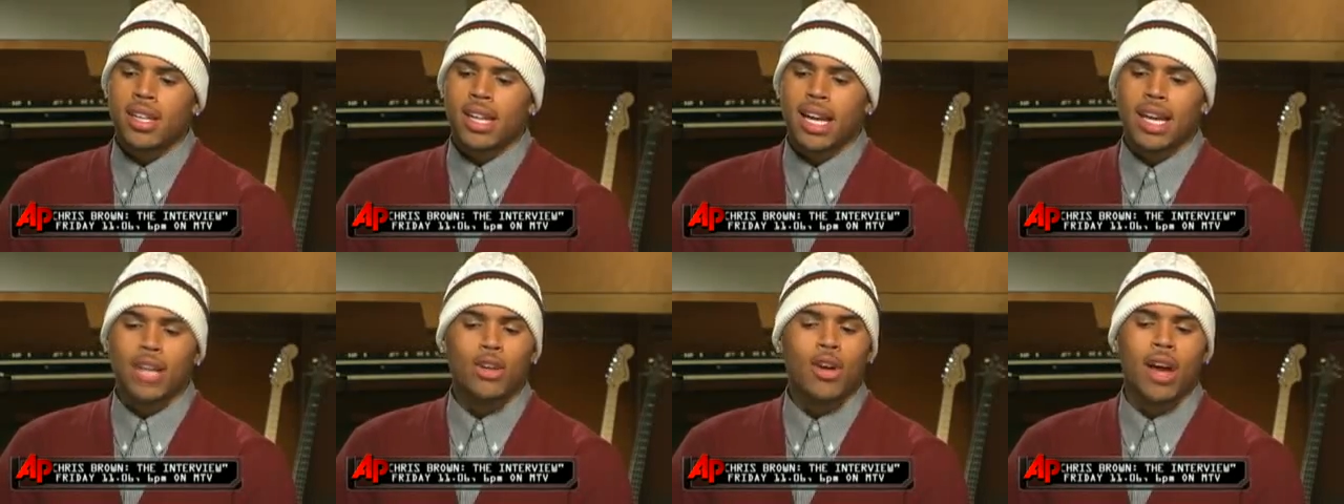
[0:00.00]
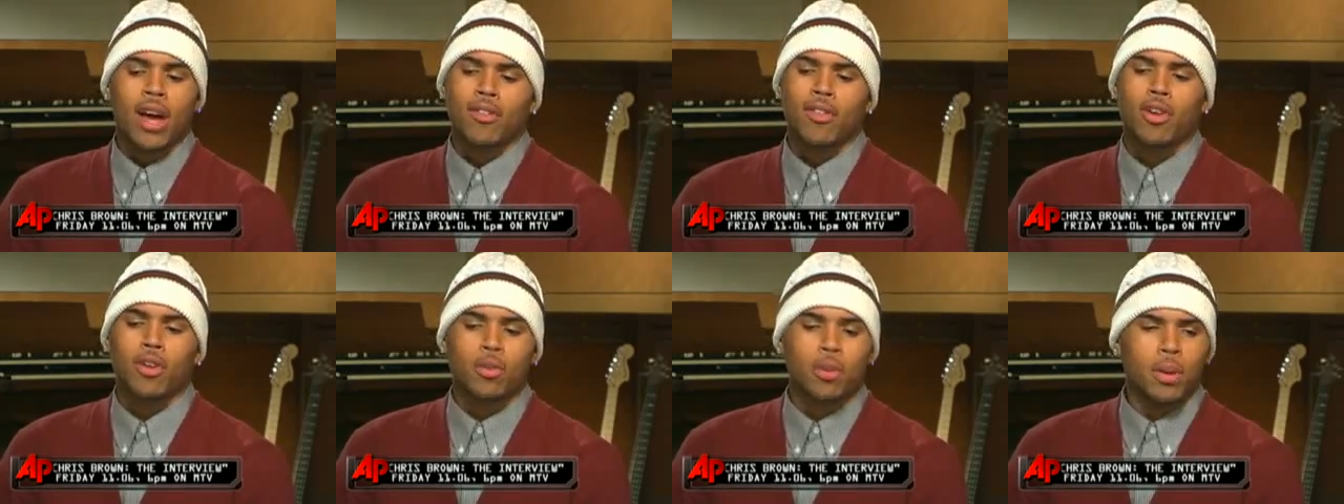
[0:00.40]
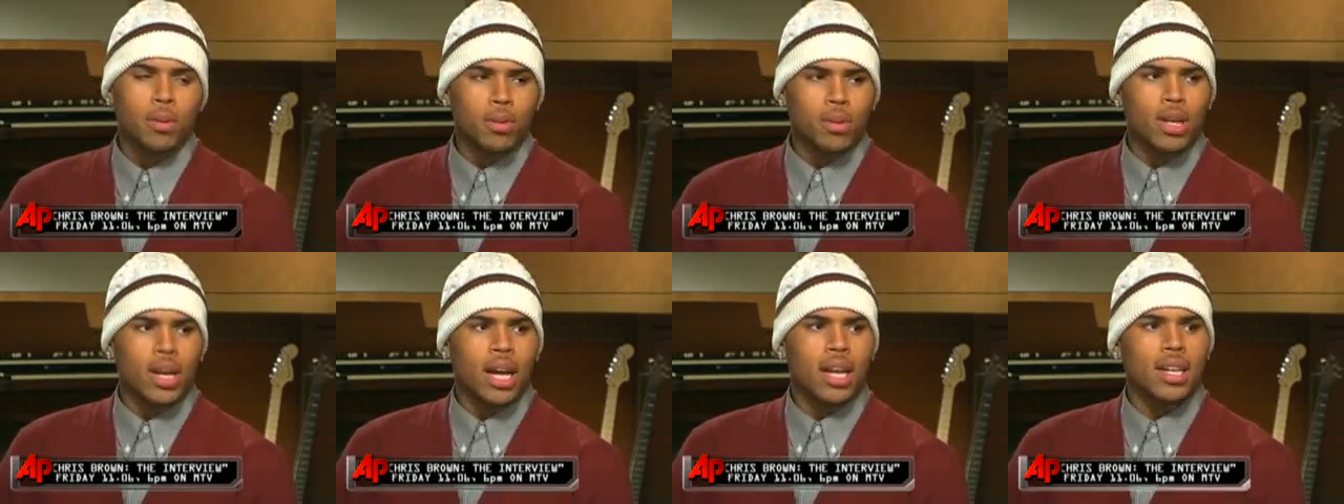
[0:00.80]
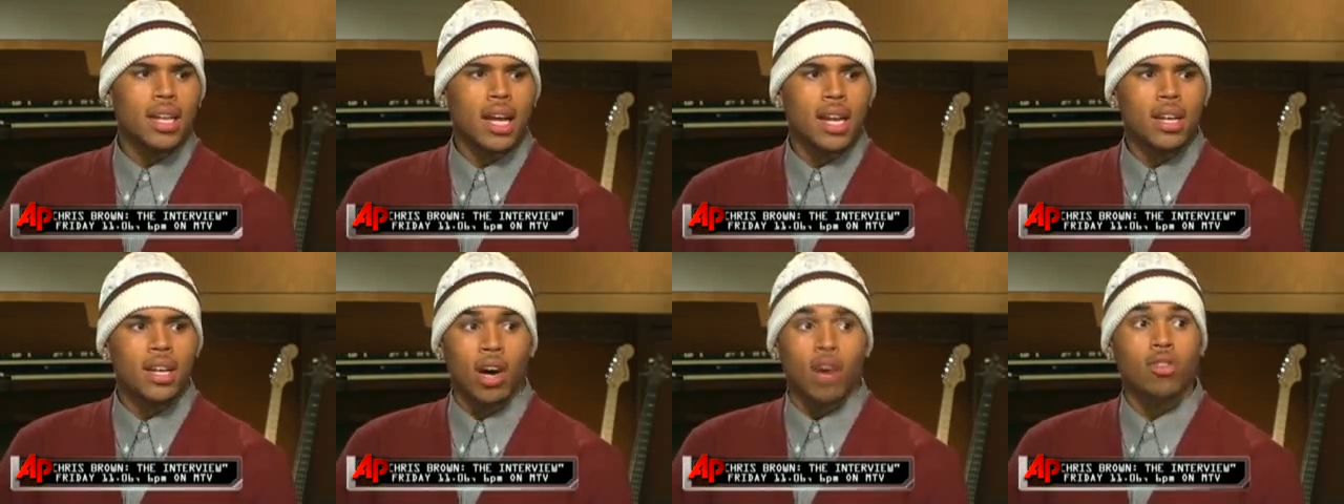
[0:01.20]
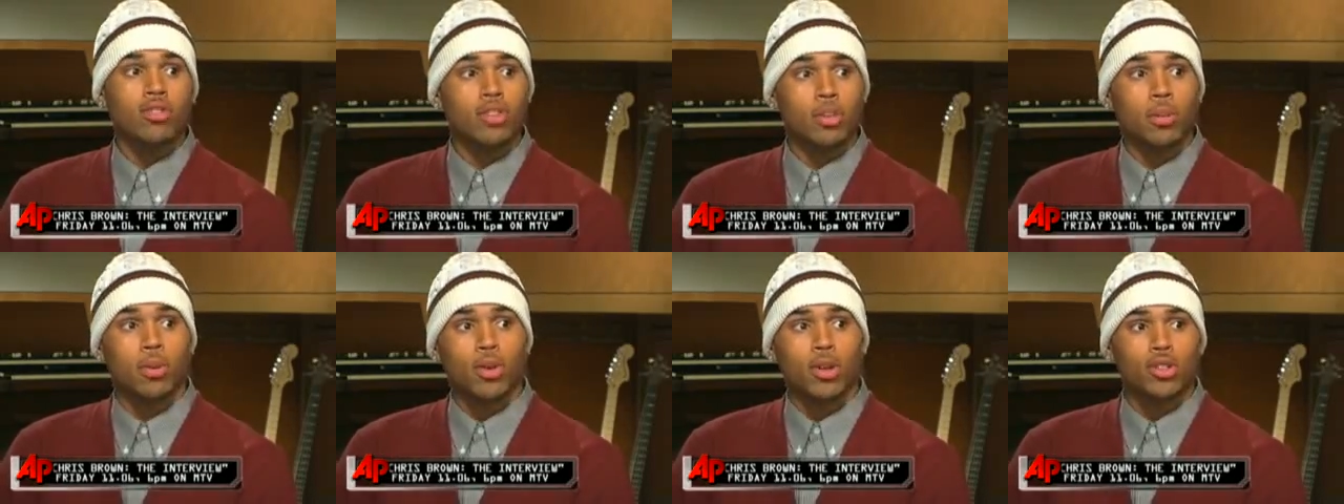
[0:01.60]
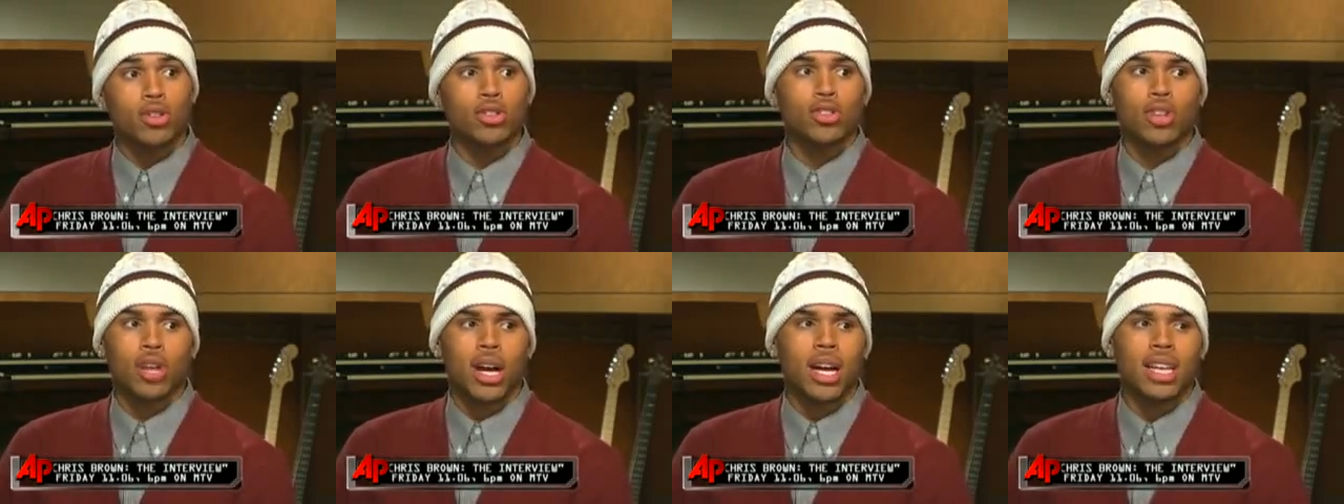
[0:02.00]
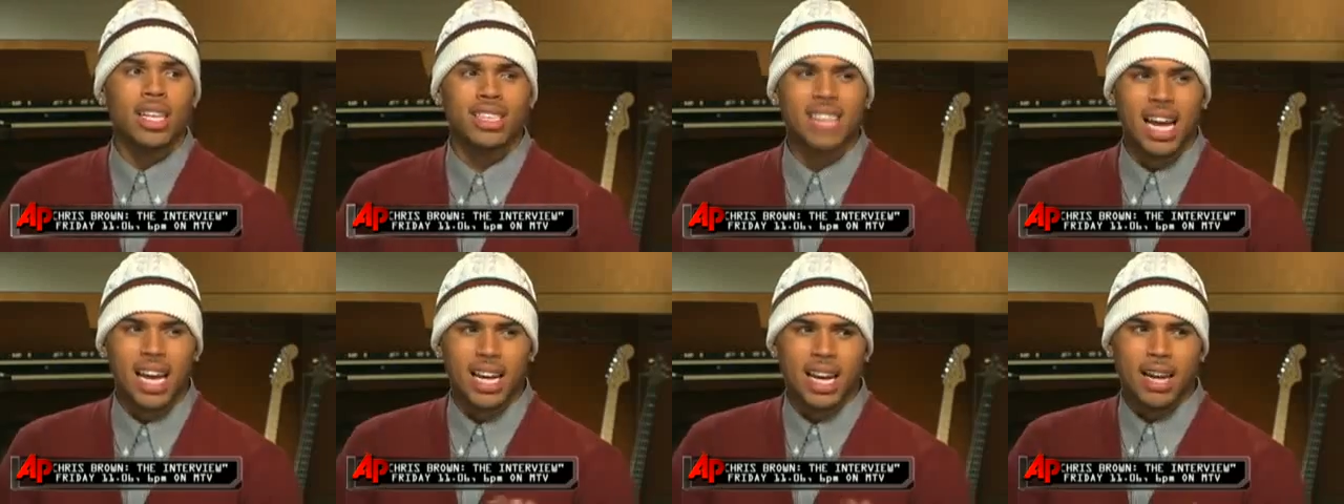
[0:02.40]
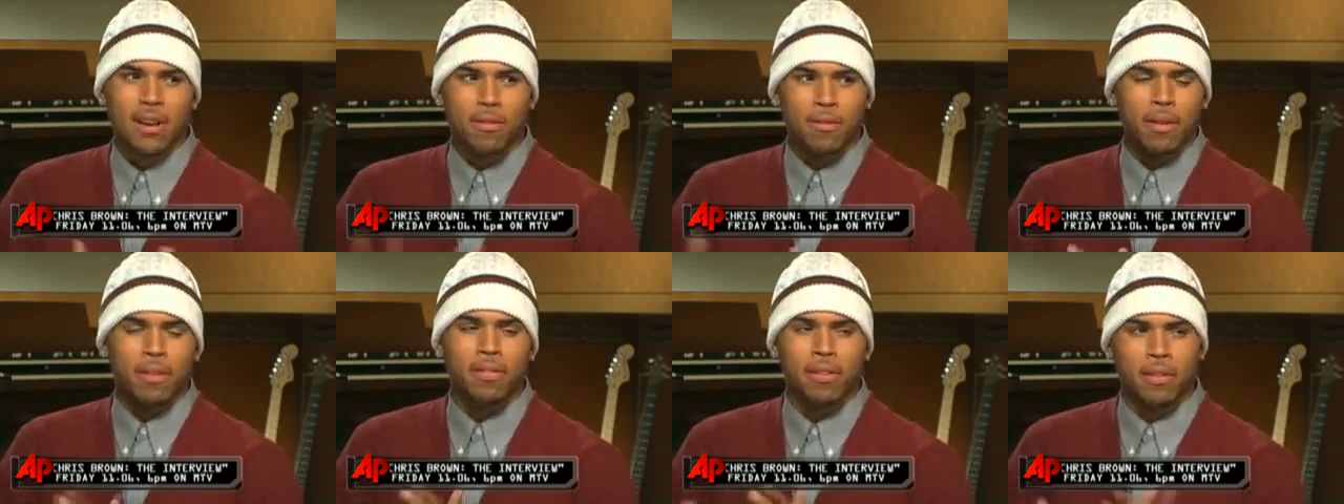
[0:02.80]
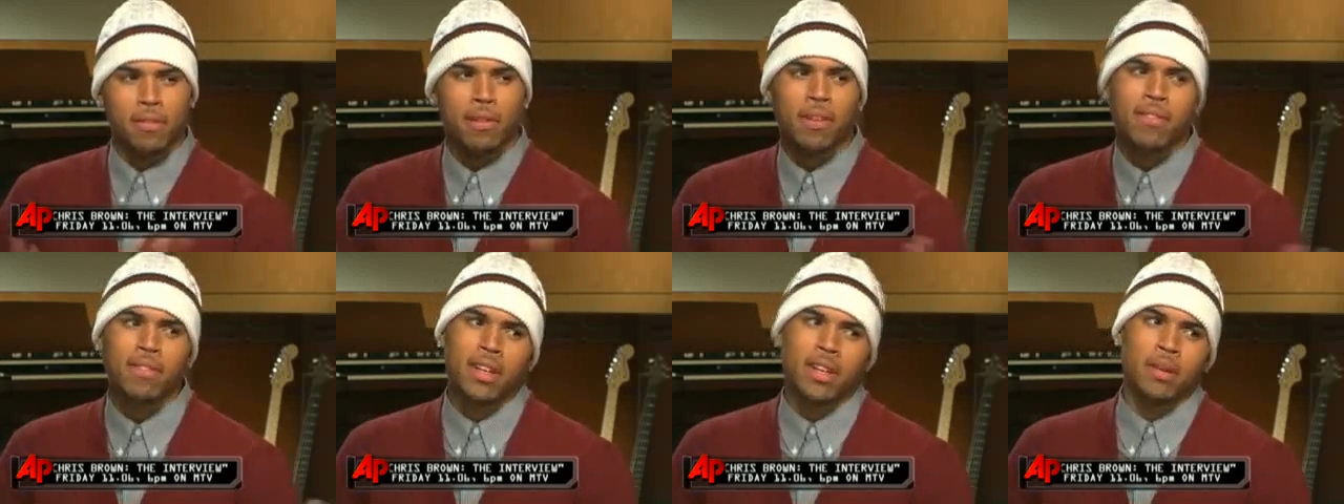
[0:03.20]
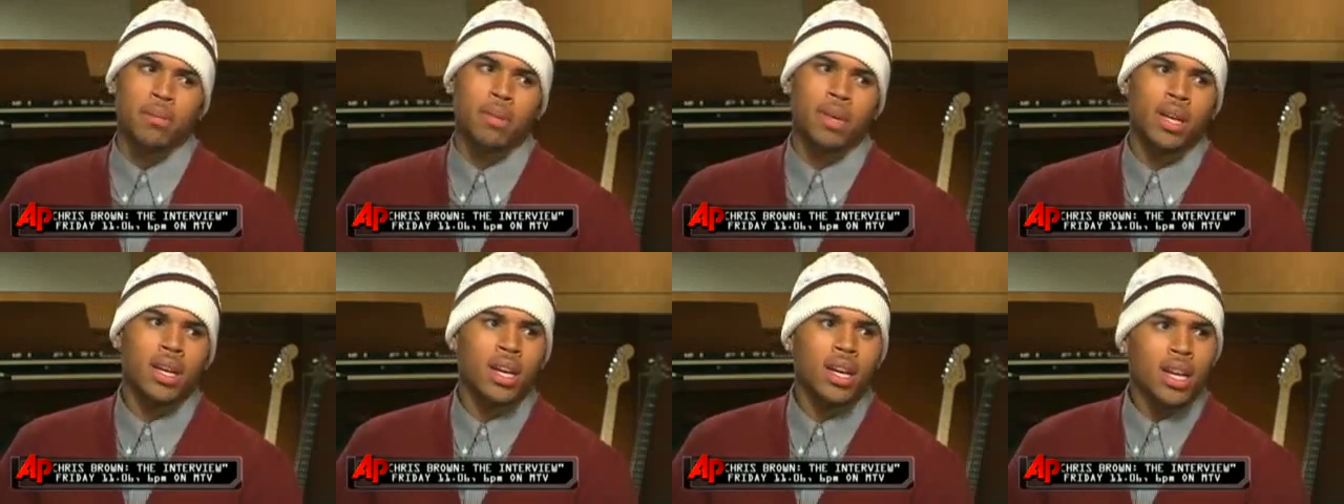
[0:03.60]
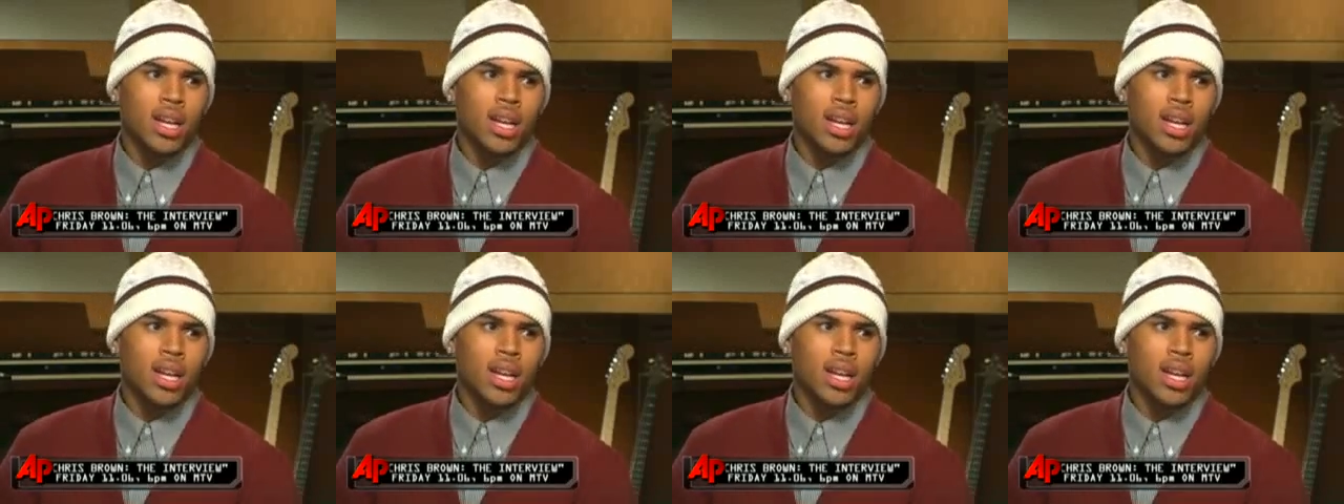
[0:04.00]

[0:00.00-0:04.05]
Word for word: like you have those people that, that don't support you. So I, it's like kind of 50 50 to me.